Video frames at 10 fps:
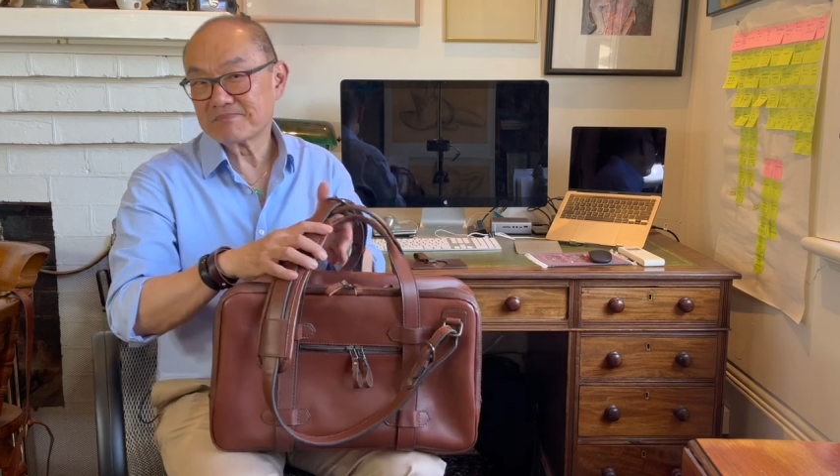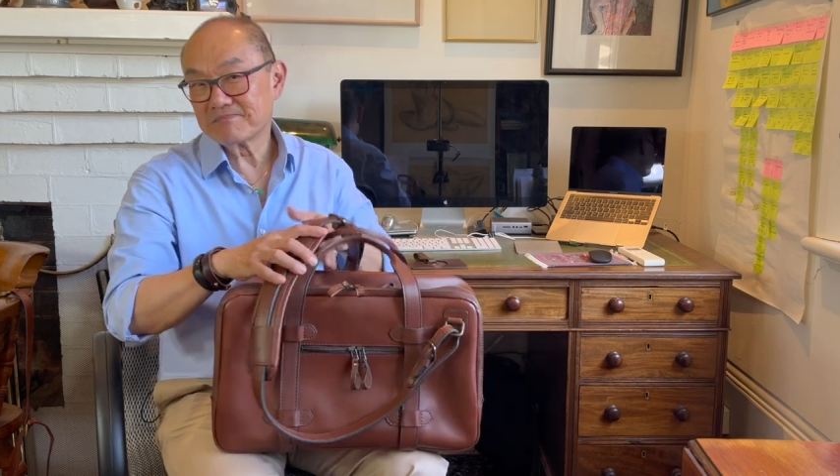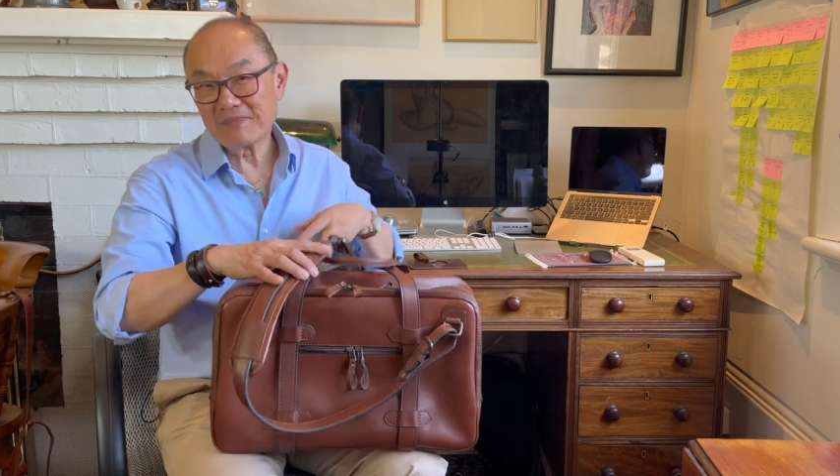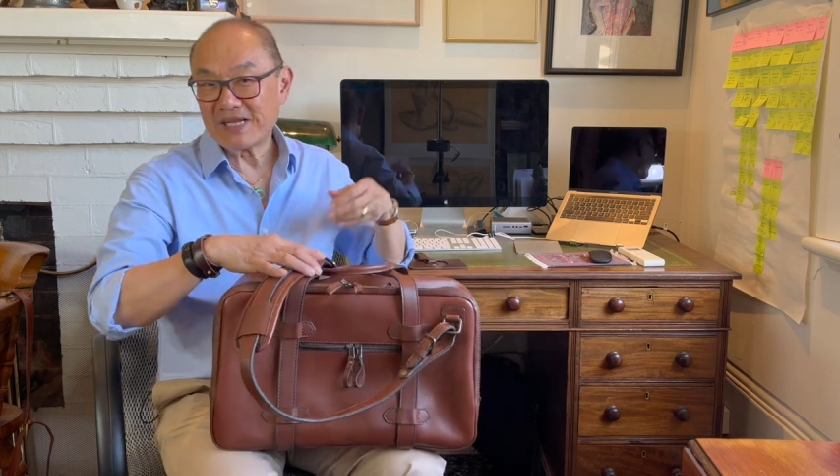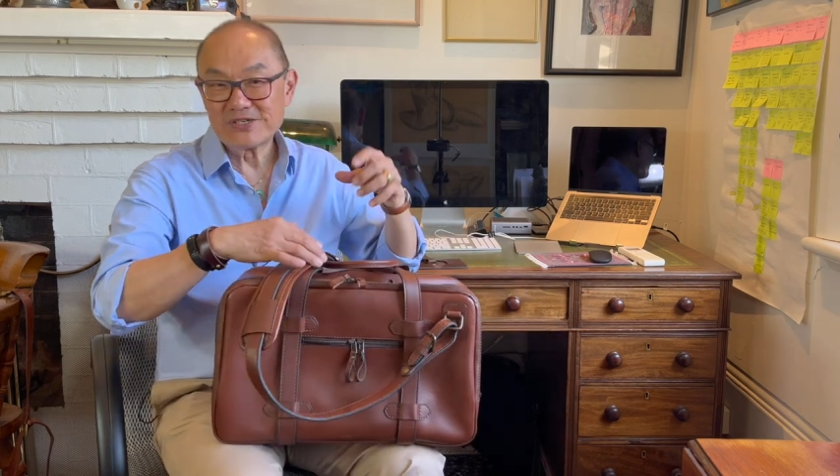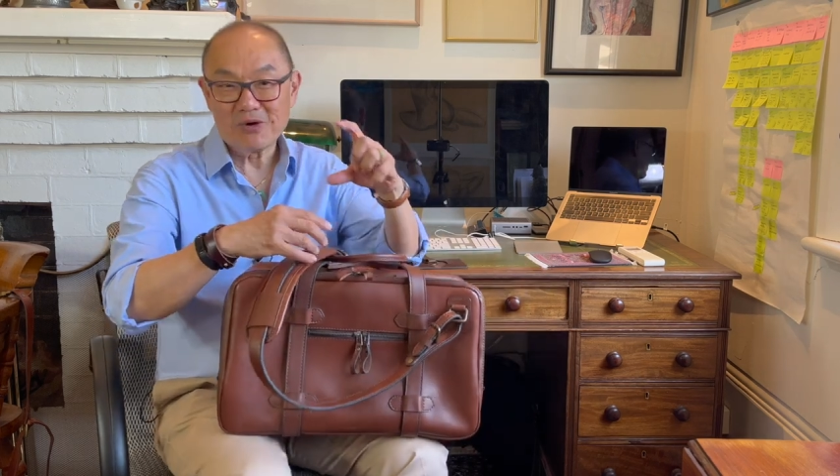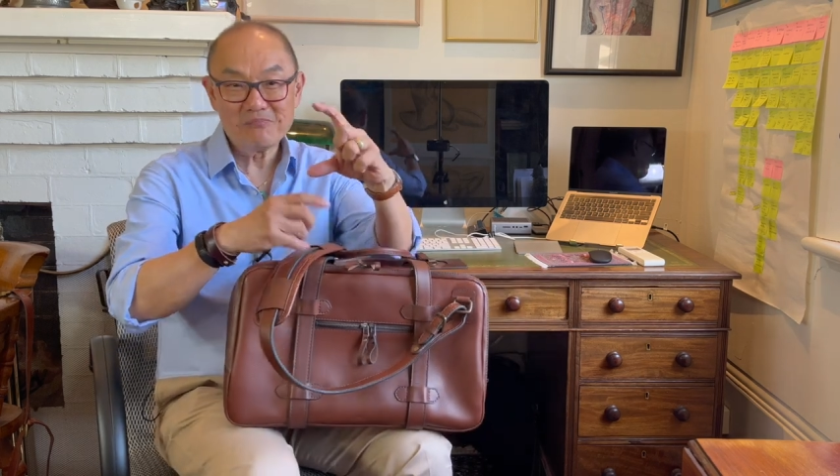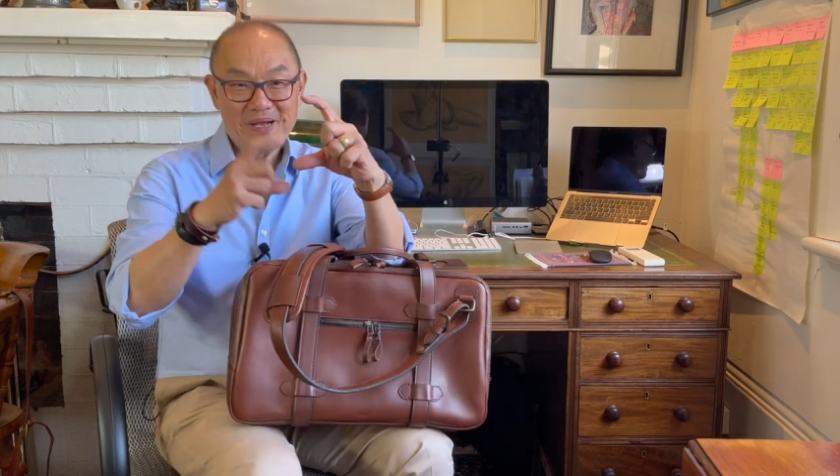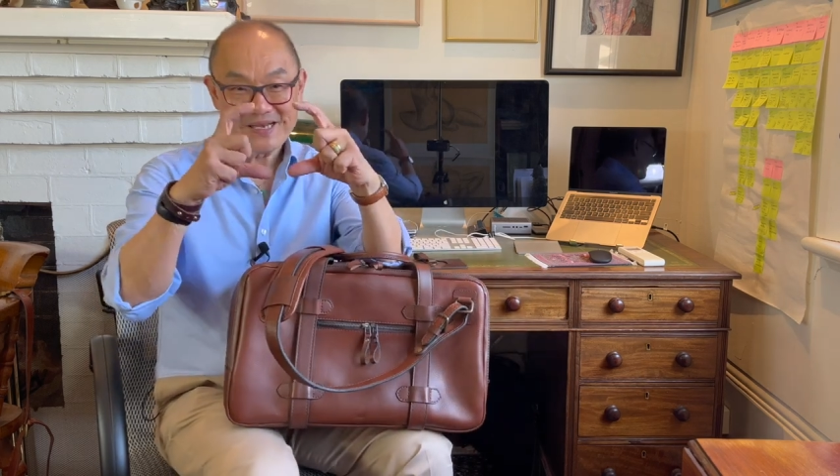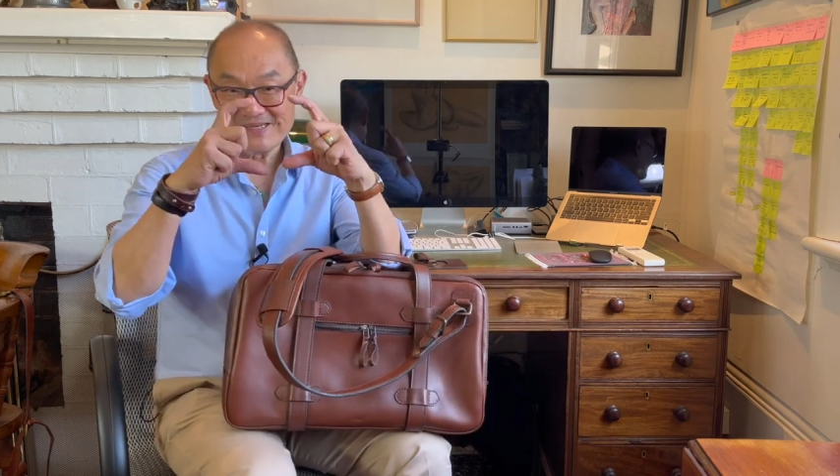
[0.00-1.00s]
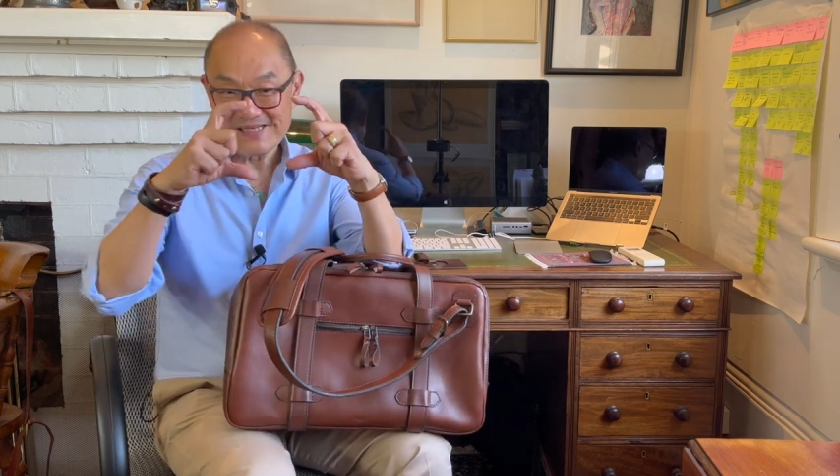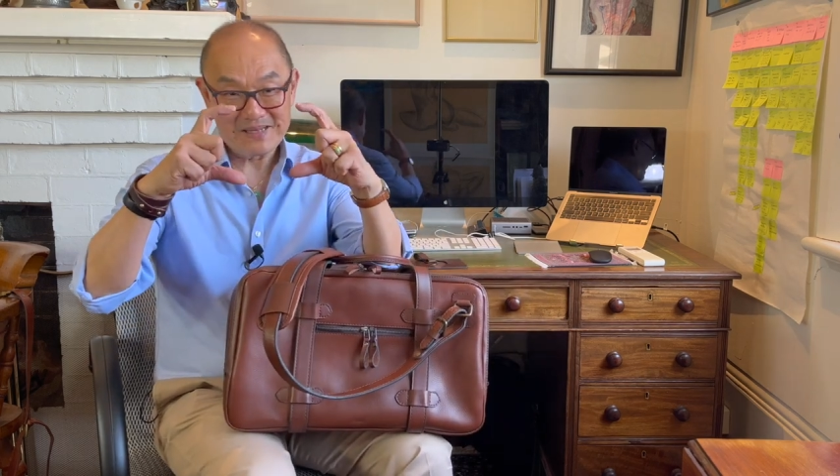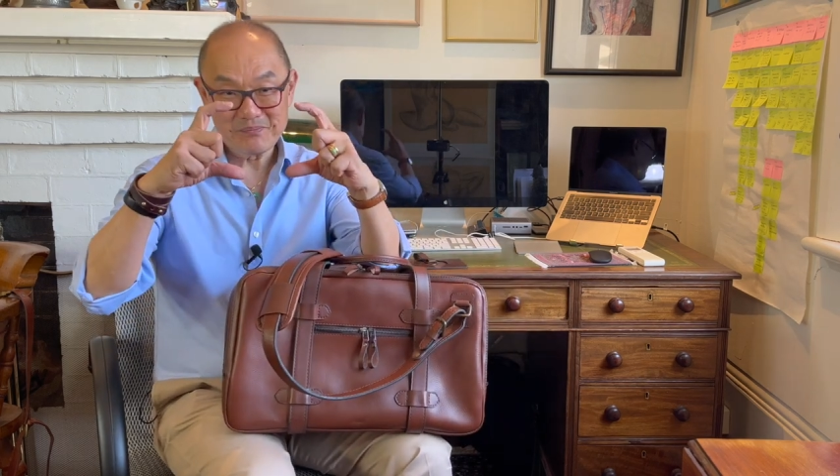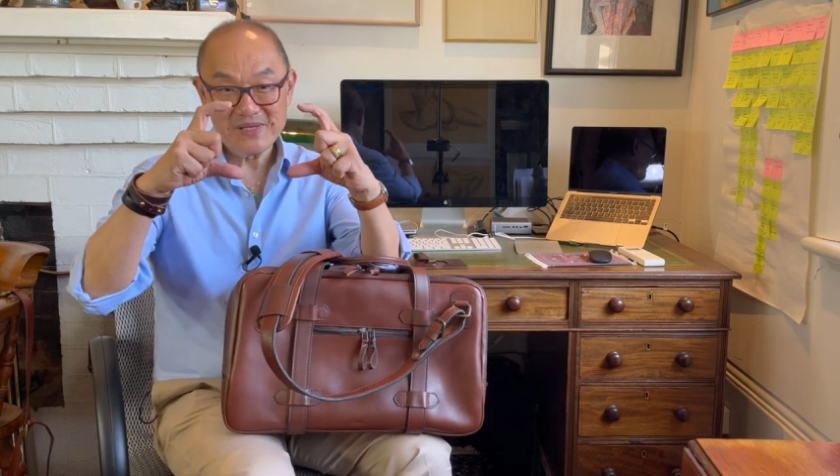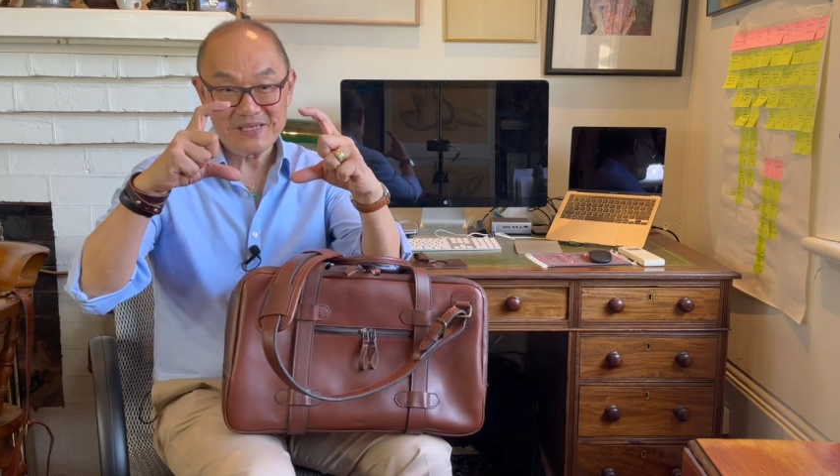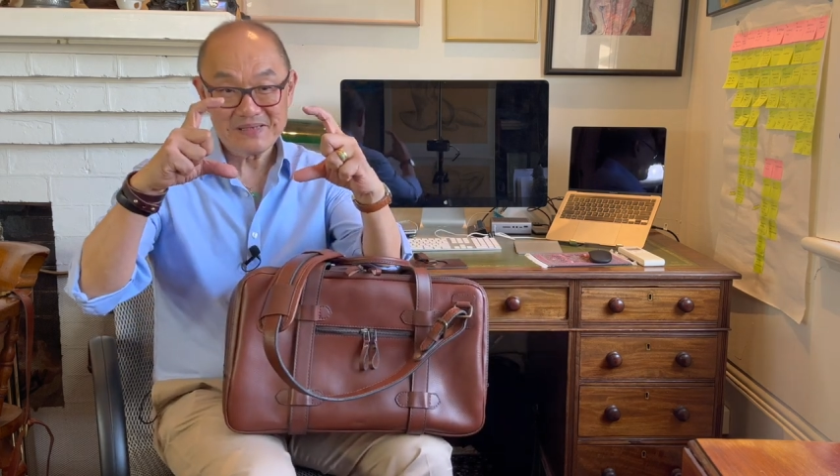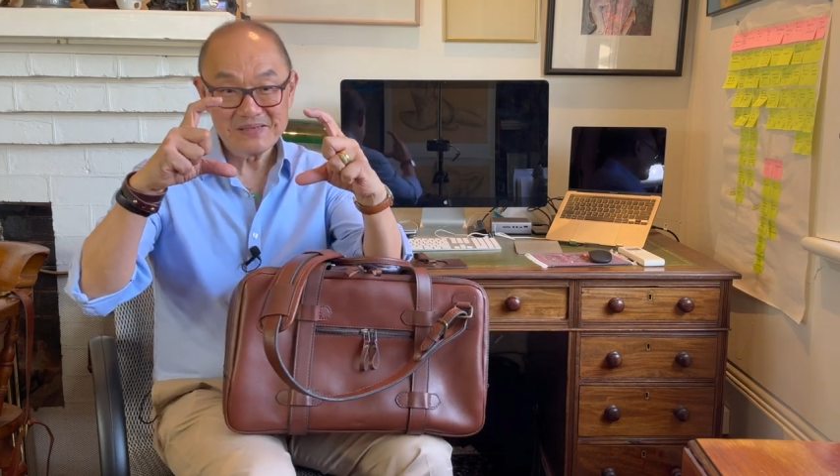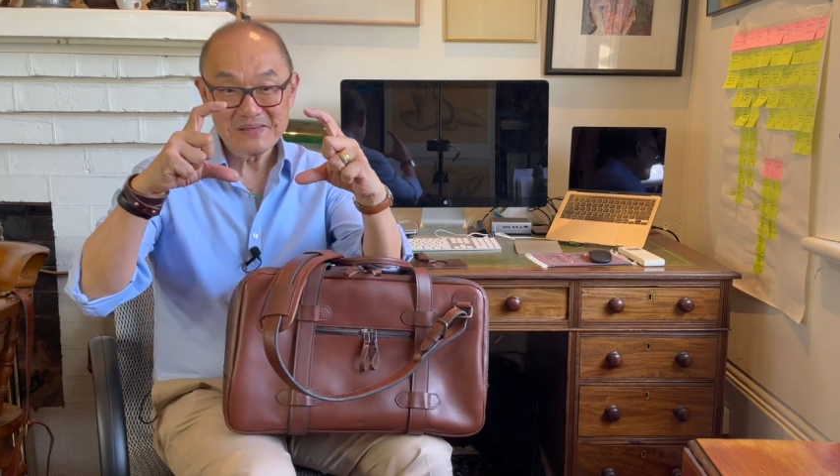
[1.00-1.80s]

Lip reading: My dot bag is that big